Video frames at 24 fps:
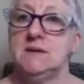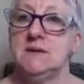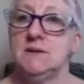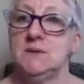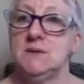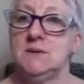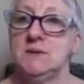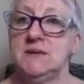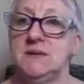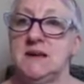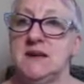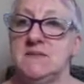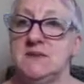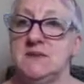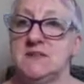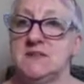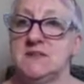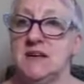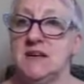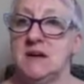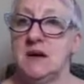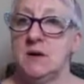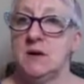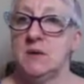Whatever's
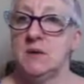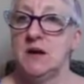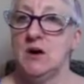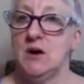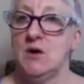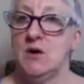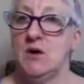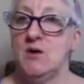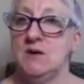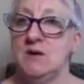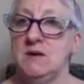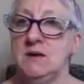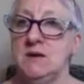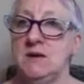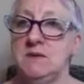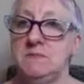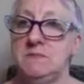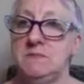going on.